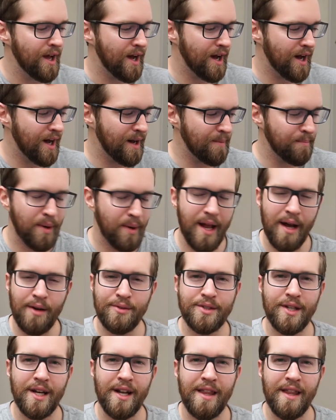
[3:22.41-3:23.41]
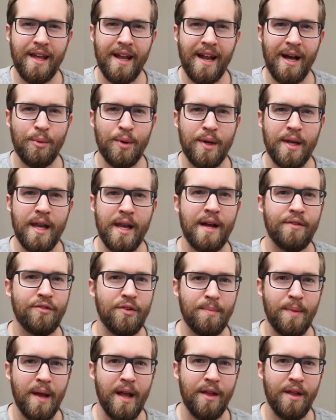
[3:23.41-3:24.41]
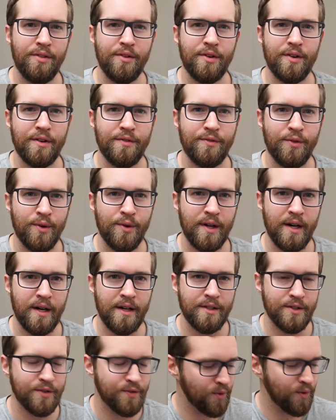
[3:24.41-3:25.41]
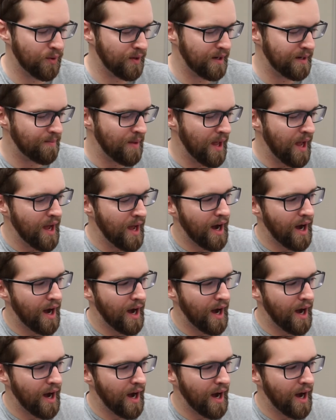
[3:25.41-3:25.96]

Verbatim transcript: Um, but outside of that, I would never pay $34 for it.